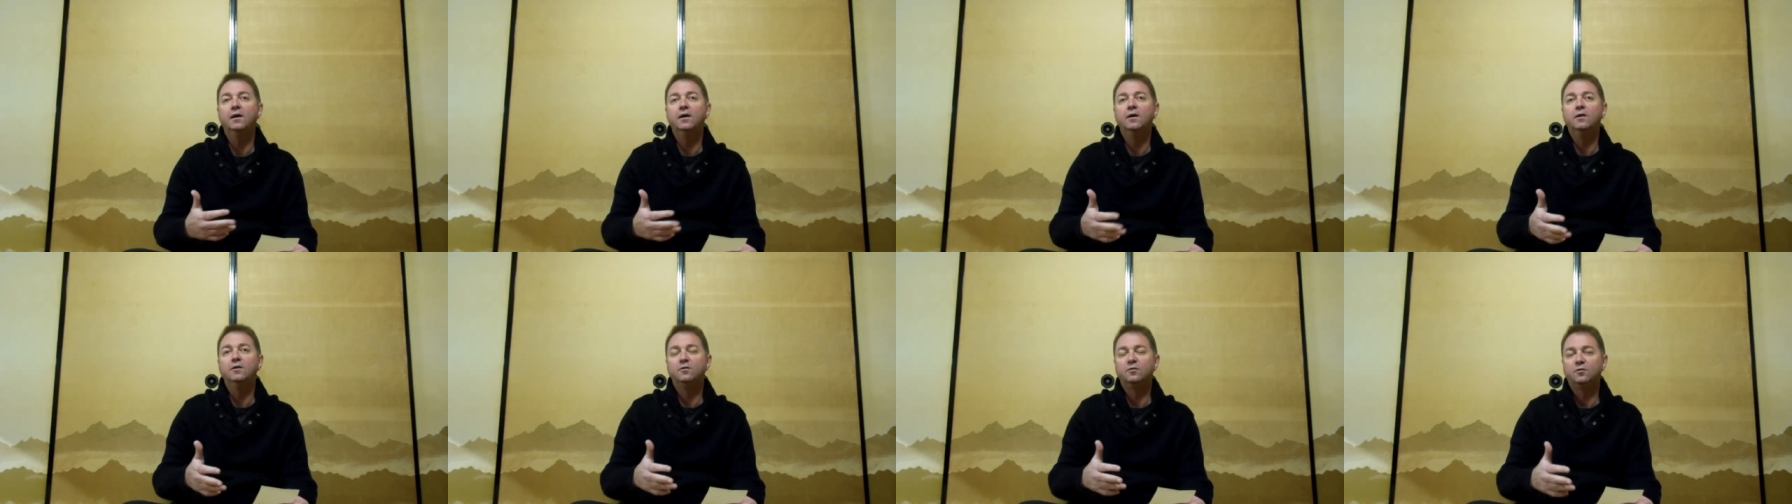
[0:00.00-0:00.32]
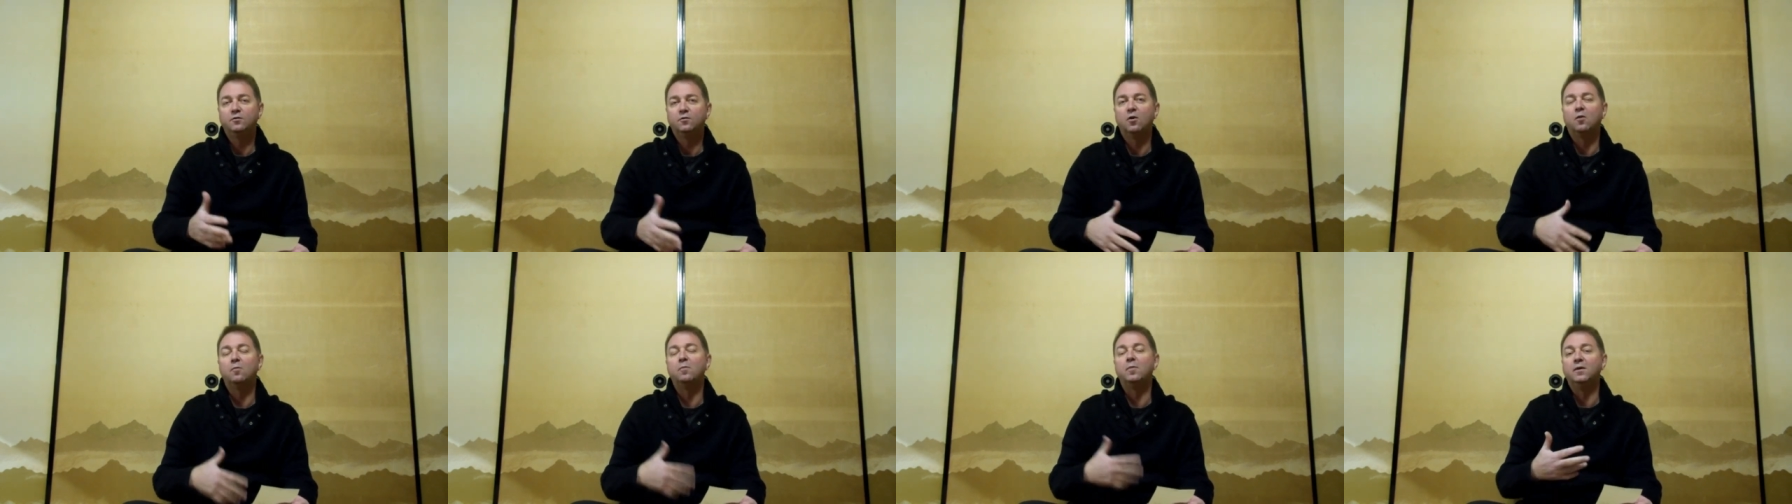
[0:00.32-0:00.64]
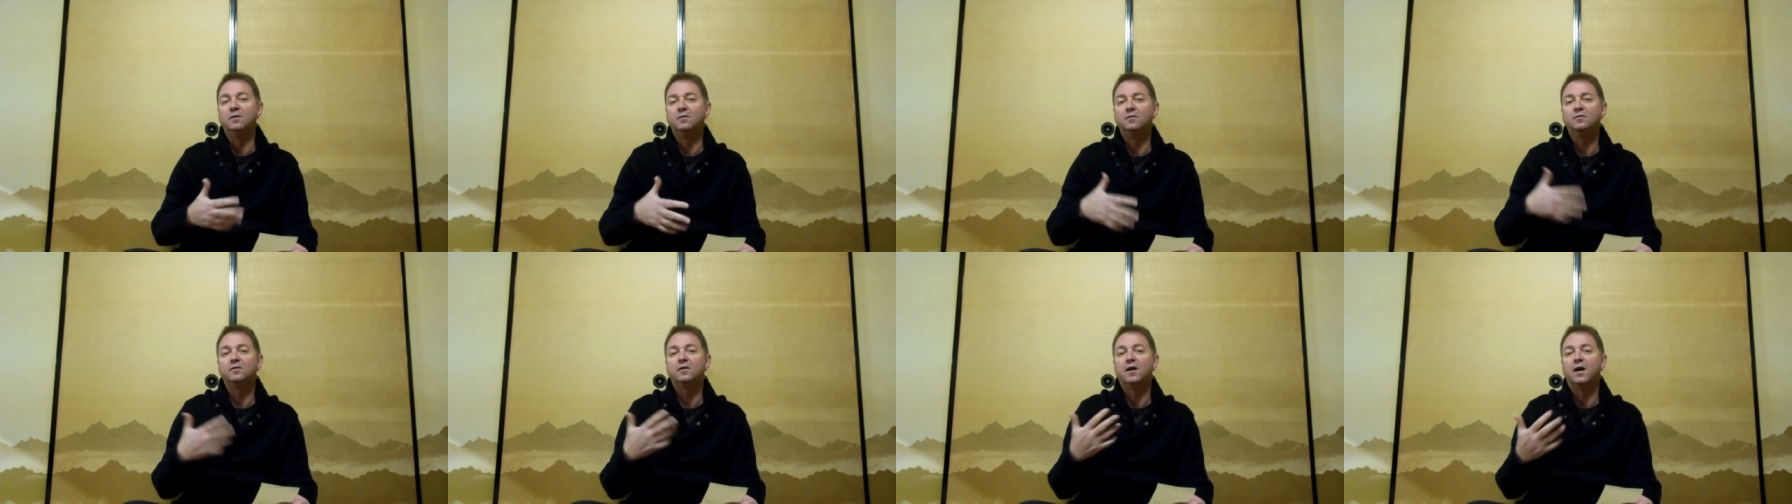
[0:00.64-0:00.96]
Stop
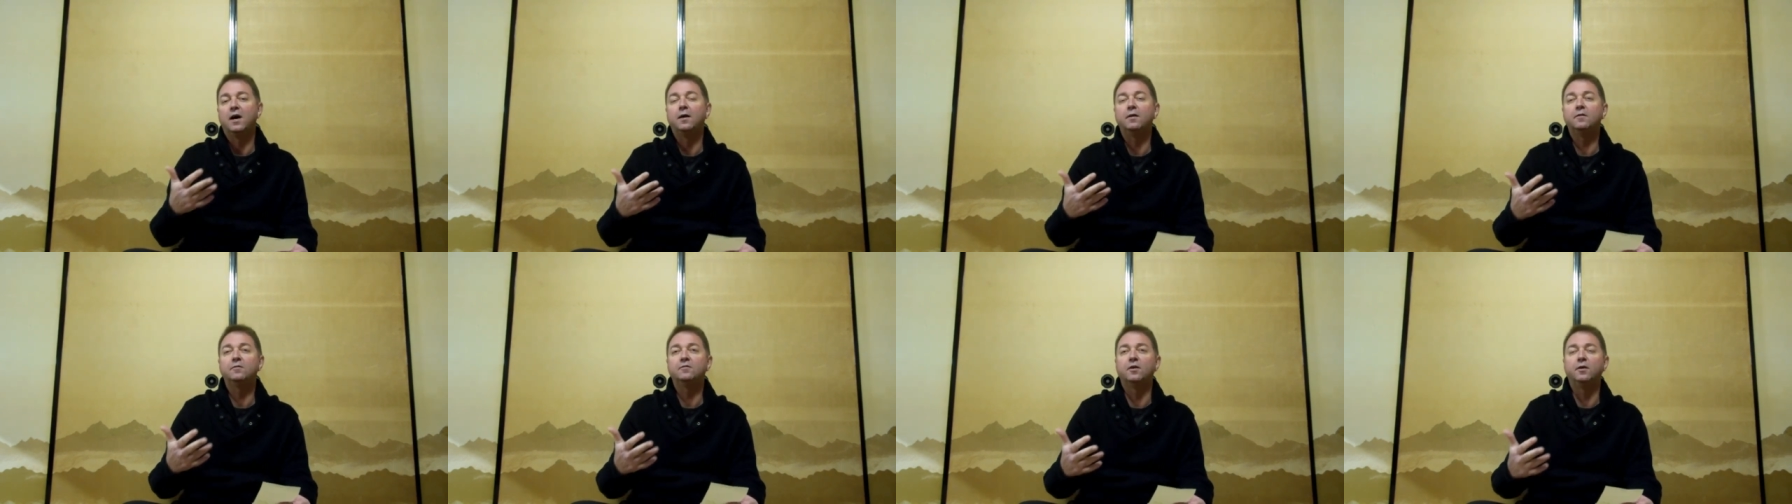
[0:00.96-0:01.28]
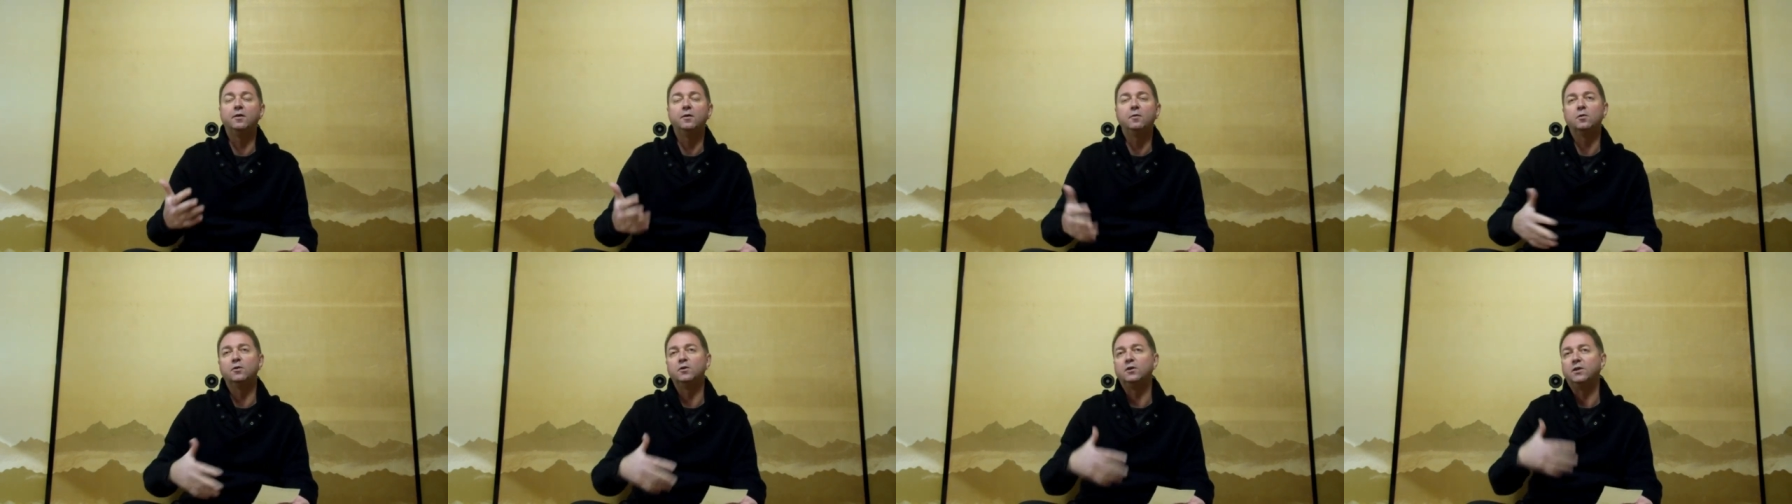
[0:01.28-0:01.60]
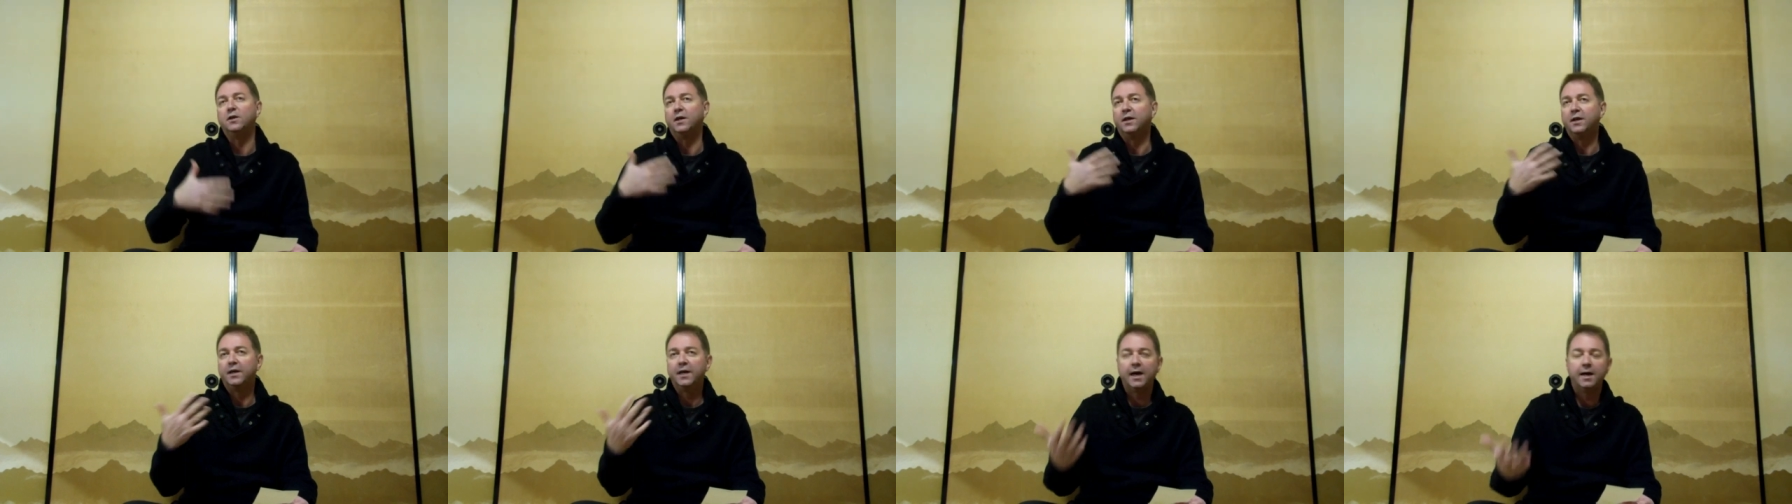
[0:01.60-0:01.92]
and start. So you're
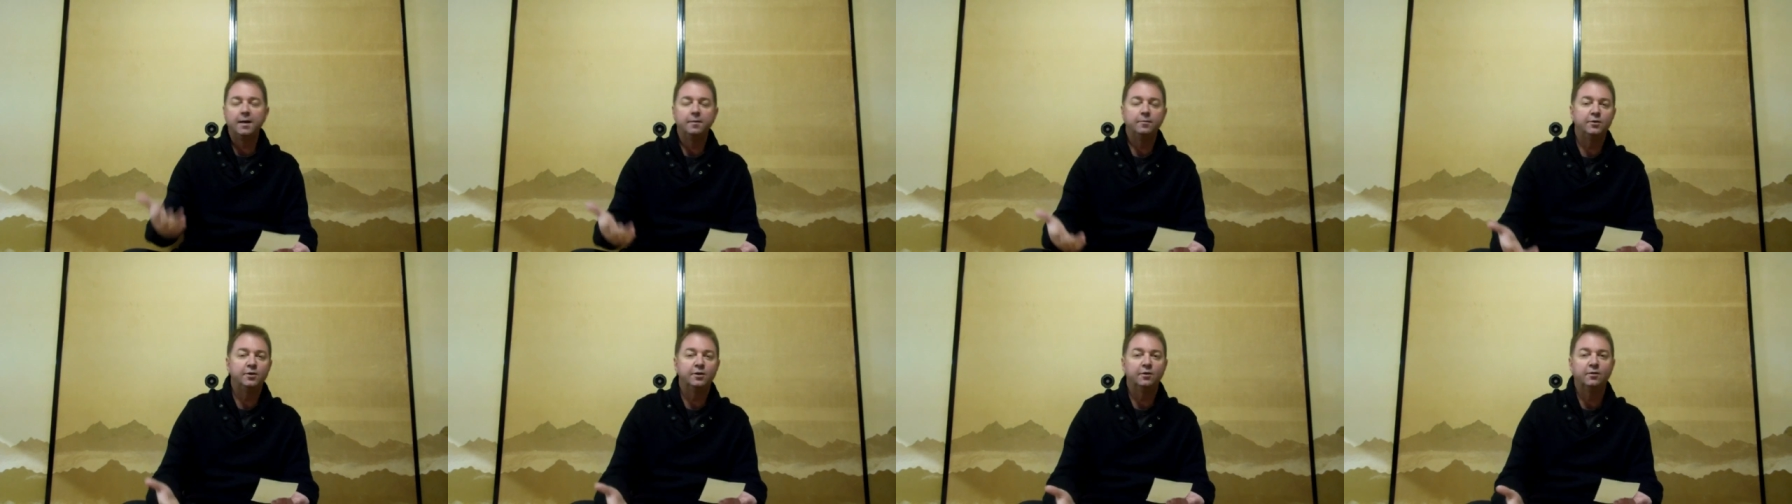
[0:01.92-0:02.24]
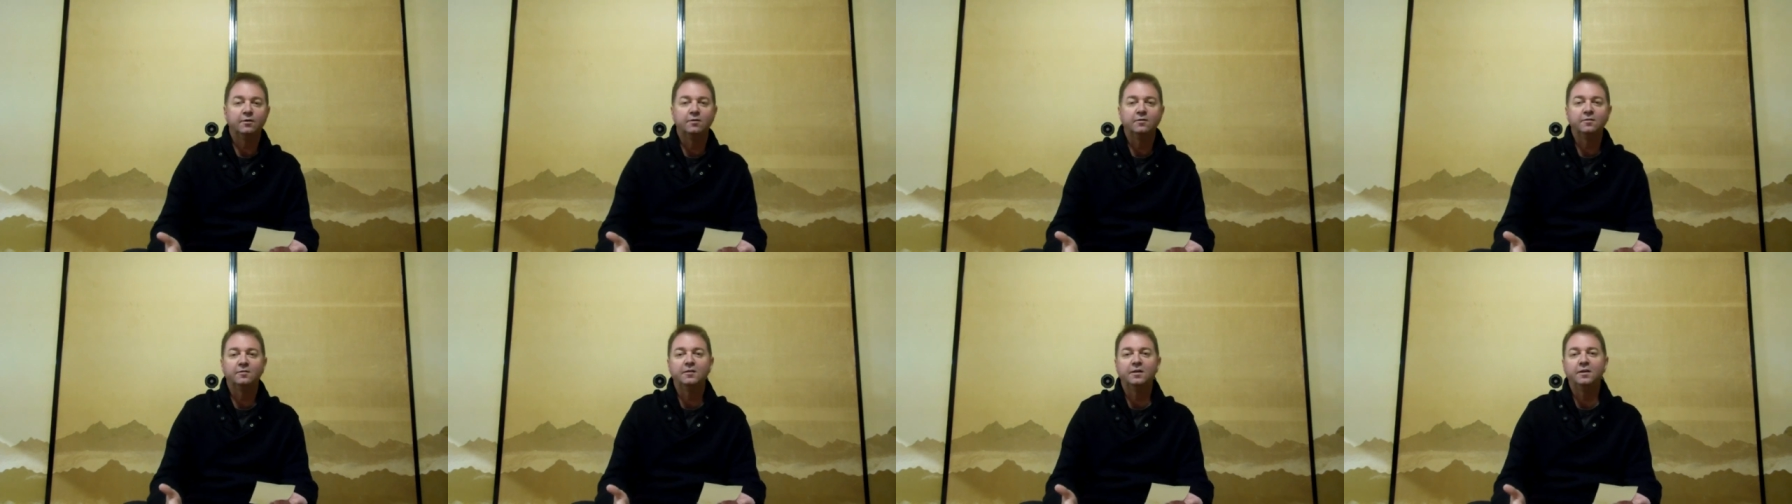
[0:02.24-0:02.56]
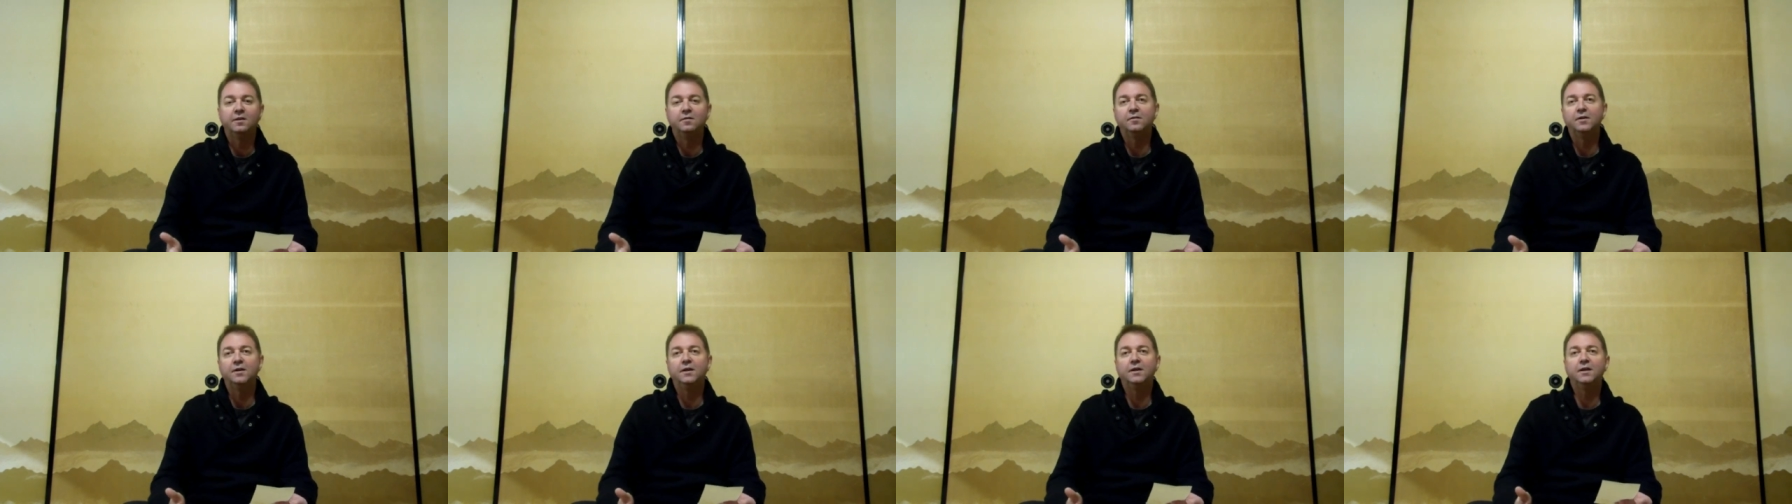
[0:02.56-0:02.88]
watching a game show on T
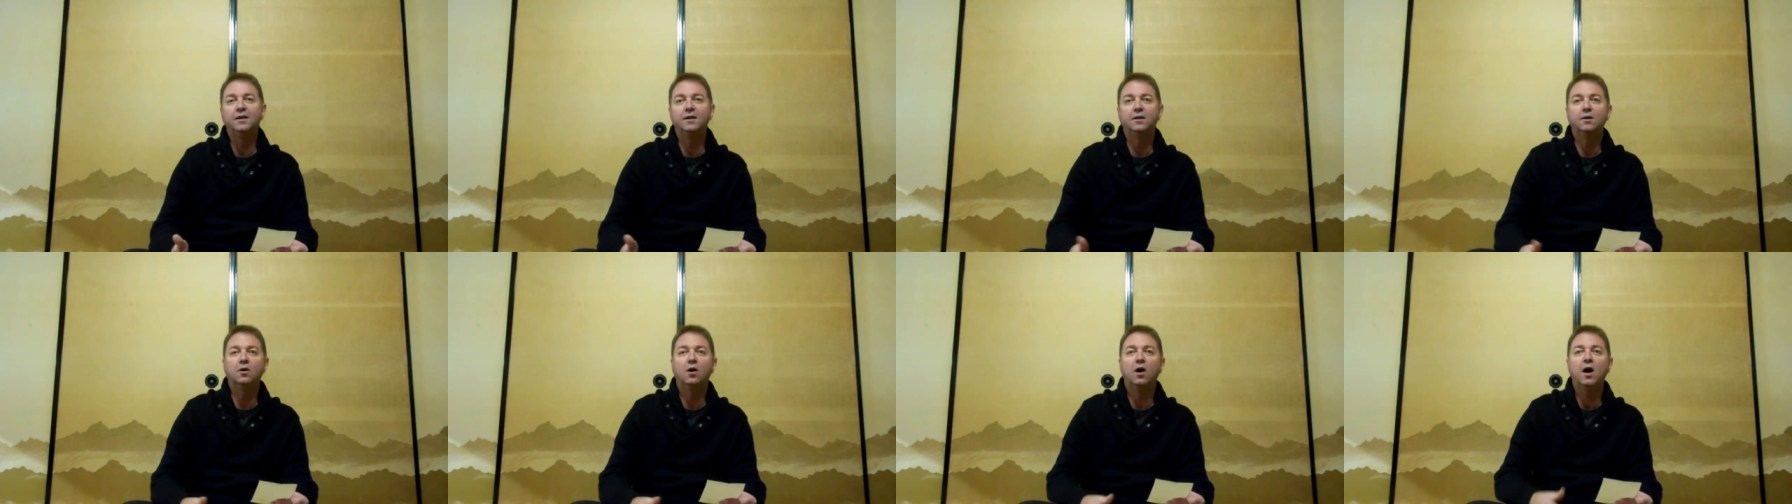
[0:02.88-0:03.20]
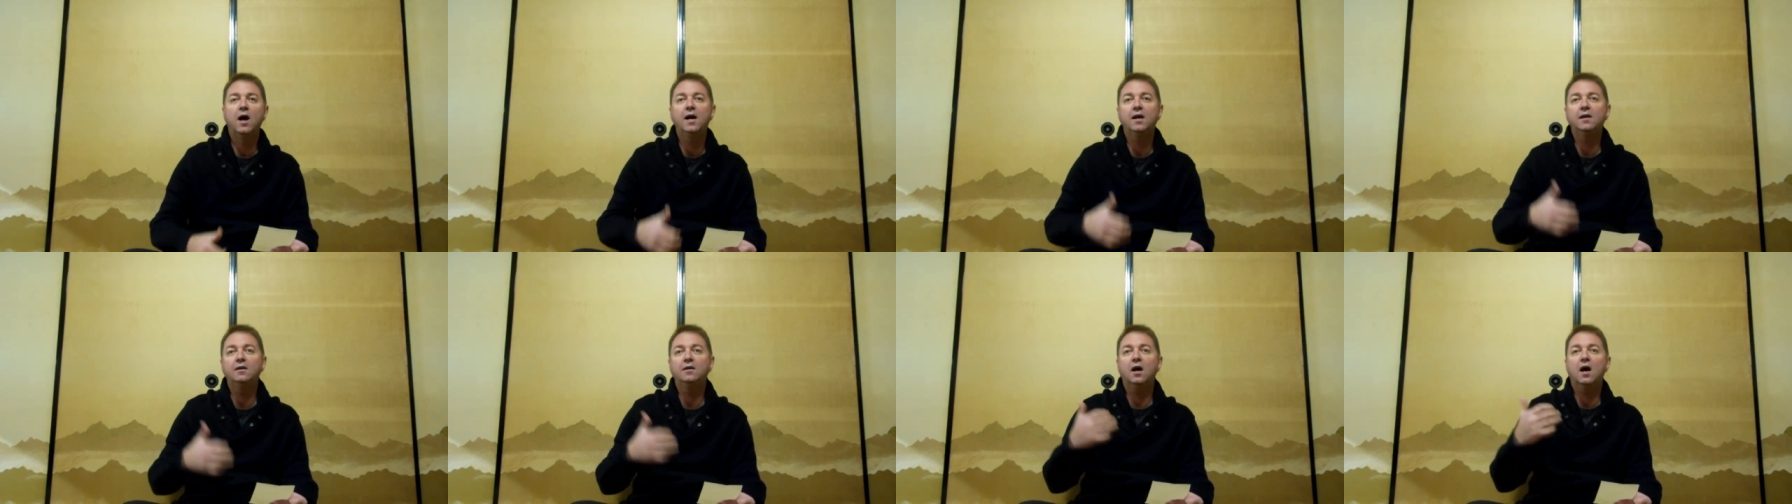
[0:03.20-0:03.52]
V and hi,